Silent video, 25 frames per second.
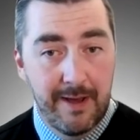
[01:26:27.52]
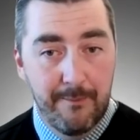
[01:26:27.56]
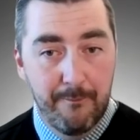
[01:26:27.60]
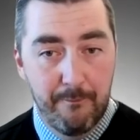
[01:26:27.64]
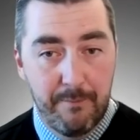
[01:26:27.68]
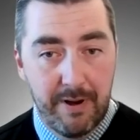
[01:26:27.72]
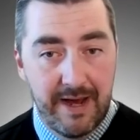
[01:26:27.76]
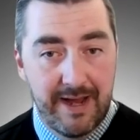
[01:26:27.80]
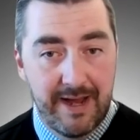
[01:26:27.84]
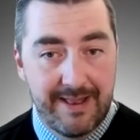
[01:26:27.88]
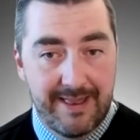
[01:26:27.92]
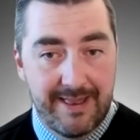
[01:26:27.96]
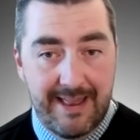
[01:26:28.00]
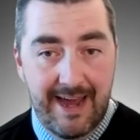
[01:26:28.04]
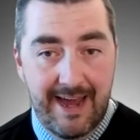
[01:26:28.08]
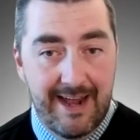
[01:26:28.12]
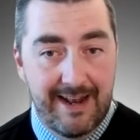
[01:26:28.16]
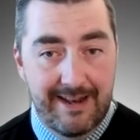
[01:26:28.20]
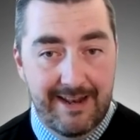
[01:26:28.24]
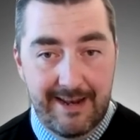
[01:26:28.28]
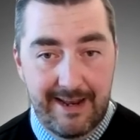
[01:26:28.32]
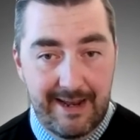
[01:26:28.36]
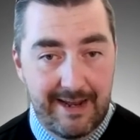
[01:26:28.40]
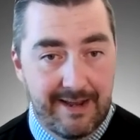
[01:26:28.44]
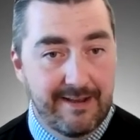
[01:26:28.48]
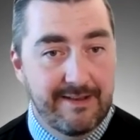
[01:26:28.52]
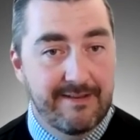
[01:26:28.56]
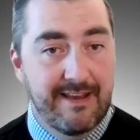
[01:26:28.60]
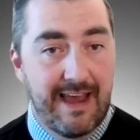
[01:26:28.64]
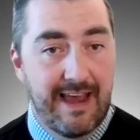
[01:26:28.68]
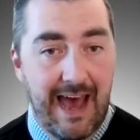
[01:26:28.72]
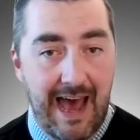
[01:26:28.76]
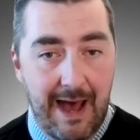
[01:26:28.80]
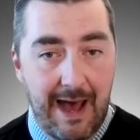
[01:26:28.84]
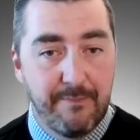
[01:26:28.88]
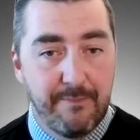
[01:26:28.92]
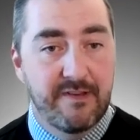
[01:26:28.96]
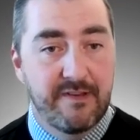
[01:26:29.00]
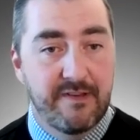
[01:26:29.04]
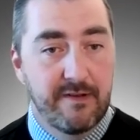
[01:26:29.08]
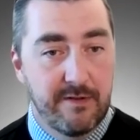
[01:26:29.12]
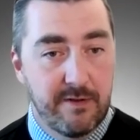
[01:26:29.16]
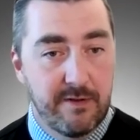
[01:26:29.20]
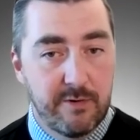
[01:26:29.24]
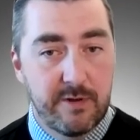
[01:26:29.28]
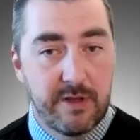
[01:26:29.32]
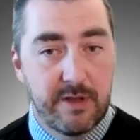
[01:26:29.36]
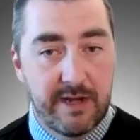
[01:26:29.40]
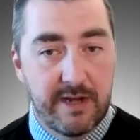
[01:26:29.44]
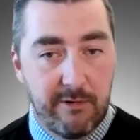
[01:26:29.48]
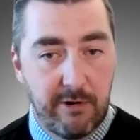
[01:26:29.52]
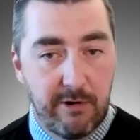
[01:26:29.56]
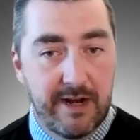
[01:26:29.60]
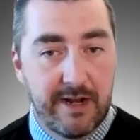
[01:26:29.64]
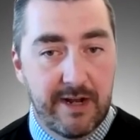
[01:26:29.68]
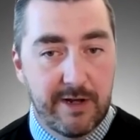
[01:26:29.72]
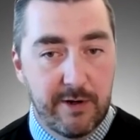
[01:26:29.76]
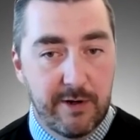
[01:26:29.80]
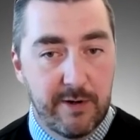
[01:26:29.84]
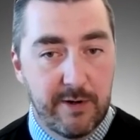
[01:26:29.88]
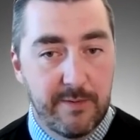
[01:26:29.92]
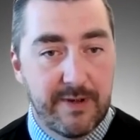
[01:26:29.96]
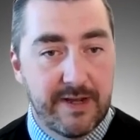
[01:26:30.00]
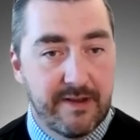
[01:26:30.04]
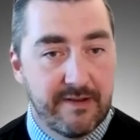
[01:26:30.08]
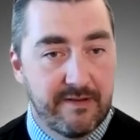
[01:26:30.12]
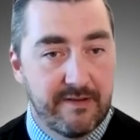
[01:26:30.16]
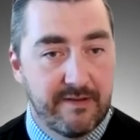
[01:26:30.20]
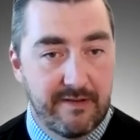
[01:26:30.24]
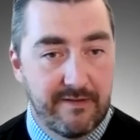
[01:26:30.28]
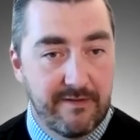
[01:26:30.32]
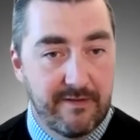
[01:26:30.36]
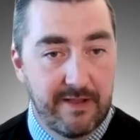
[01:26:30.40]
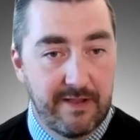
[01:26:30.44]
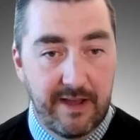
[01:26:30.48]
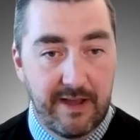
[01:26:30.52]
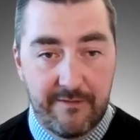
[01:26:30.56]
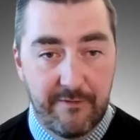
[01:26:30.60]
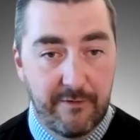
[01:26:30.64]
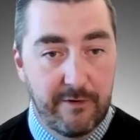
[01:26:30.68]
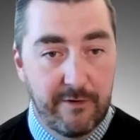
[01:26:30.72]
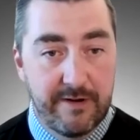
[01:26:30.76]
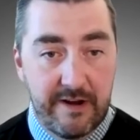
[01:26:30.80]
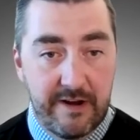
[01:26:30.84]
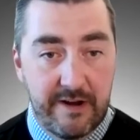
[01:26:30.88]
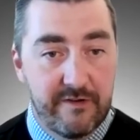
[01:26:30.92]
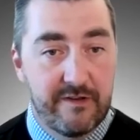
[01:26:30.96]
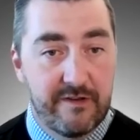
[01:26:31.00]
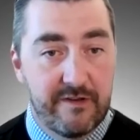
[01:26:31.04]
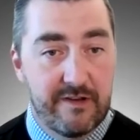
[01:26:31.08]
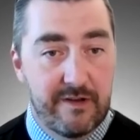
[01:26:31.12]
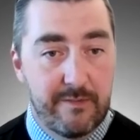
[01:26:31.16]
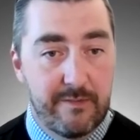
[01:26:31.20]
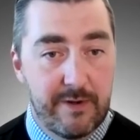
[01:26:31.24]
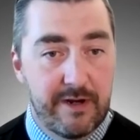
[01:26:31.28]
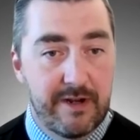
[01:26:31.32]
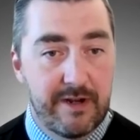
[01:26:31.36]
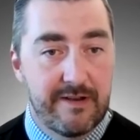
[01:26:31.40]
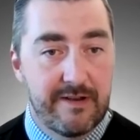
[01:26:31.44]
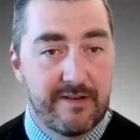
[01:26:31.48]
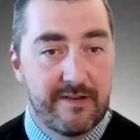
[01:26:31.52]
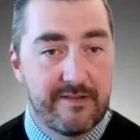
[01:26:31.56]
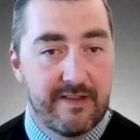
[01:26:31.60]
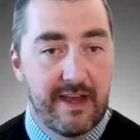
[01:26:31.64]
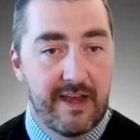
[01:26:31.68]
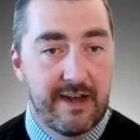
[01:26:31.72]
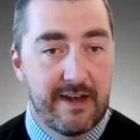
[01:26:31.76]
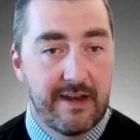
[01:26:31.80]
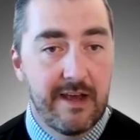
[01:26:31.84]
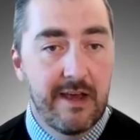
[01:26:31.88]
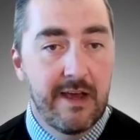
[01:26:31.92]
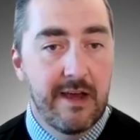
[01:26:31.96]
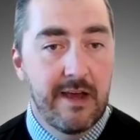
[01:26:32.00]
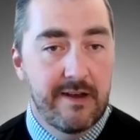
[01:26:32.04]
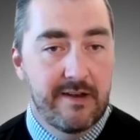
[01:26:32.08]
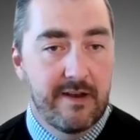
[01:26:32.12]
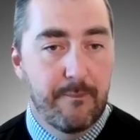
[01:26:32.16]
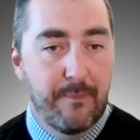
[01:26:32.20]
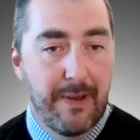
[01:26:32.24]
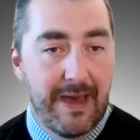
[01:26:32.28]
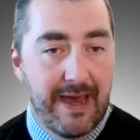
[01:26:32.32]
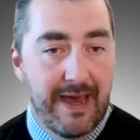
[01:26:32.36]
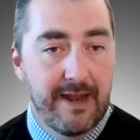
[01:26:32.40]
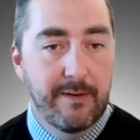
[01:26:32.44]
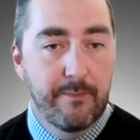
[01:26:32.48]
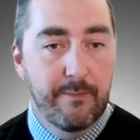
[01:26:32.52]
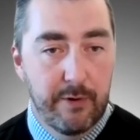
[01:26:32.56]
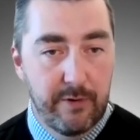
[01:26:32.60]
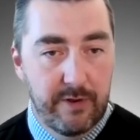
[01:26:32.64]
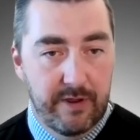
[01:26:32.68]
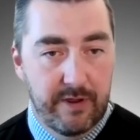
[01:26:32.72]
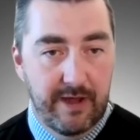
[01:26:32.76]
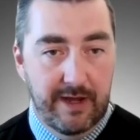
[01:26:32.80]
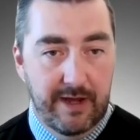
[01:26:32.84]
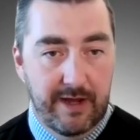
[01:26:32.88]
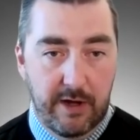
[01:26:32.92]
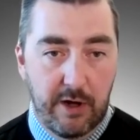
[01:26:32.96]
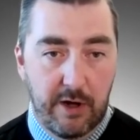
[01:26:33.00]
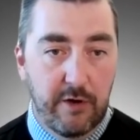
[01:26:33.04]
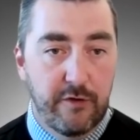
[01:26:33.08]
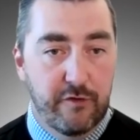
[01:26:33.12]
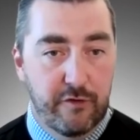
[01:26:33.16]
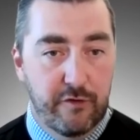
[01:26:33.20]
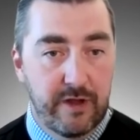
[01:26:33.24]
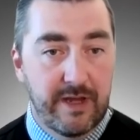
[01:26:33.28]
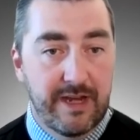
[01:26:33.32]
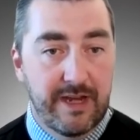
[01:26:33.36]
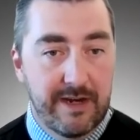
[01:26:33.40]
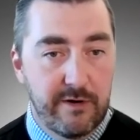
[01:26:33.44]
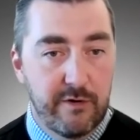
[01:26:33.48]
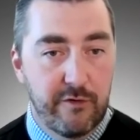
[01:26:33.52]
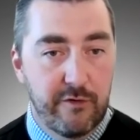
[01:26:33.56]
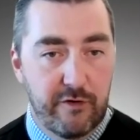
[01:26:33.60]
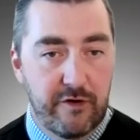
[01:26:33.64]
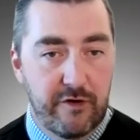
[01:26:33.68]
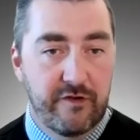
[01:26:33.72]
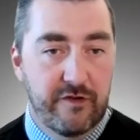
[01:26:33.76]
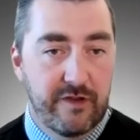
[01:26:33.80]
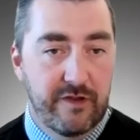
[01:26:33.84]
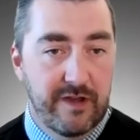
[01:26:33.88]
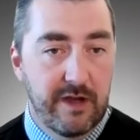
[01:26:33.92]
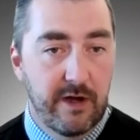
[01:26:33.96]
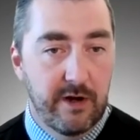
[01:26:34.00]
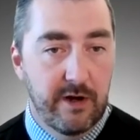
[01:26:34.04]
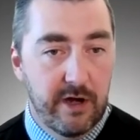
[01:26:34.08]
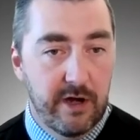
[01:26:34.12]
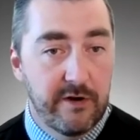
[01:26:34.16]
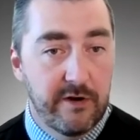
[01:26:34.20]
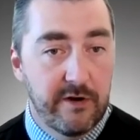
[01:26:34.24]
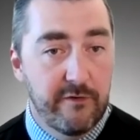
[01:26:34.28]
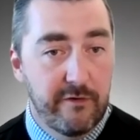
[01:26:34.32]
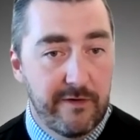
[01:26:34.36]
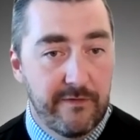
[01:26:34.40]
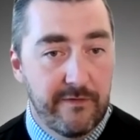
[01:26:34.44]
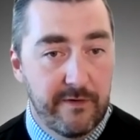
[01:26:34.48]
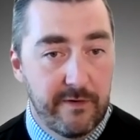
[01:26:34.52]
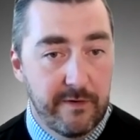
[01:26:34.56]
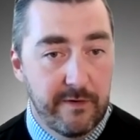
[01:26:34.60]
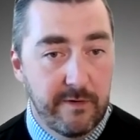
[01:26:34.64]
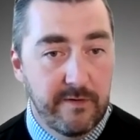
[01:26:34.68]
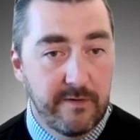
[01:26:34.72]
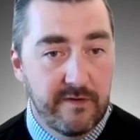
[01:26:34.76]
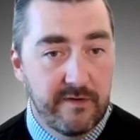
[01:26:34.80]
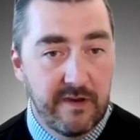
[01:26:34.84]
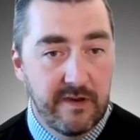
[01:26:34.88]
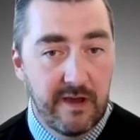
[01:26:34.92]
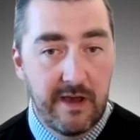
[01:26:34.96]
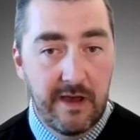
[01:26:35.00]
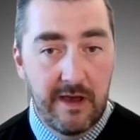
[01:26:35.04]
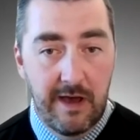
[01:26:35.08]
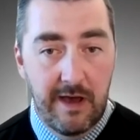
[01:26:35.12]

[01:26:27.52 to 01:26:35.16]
But that is absolutely critical because like for Indigenous communities that depend both like culturally and nutritionally on country foods,